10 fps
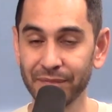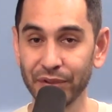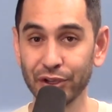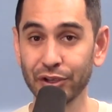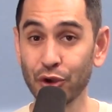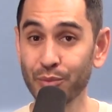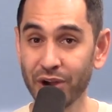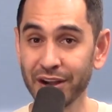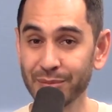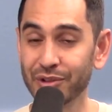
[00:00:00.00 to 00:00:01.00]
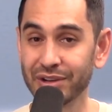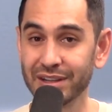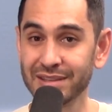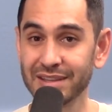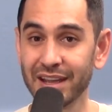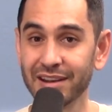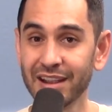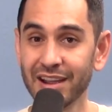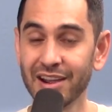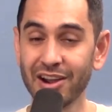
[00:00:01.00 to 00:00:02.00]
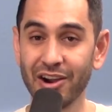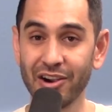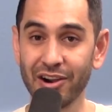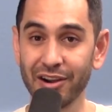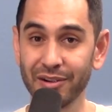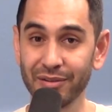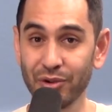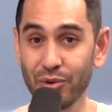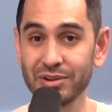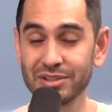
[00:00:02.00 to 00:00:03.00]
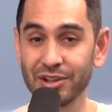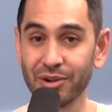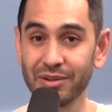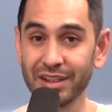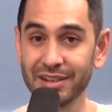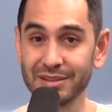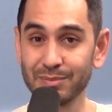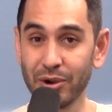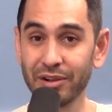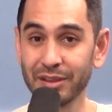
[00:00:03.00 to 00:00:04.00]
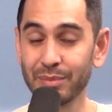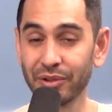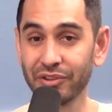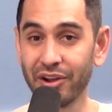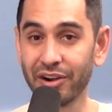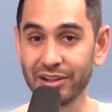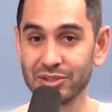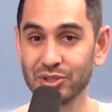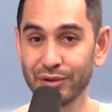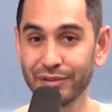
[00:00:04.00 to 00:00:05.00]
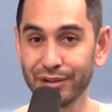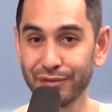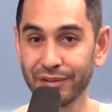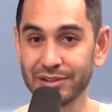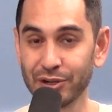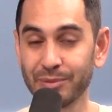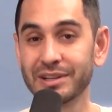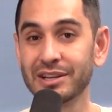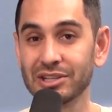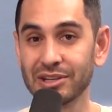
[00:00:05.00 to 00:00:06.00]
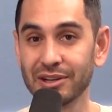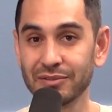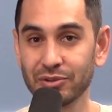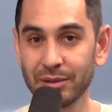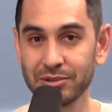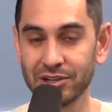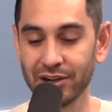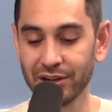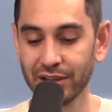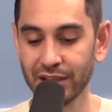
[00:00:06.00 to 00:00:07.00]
The Qumran community said our cornerstone is partly built on a conservative interpretation of scripture.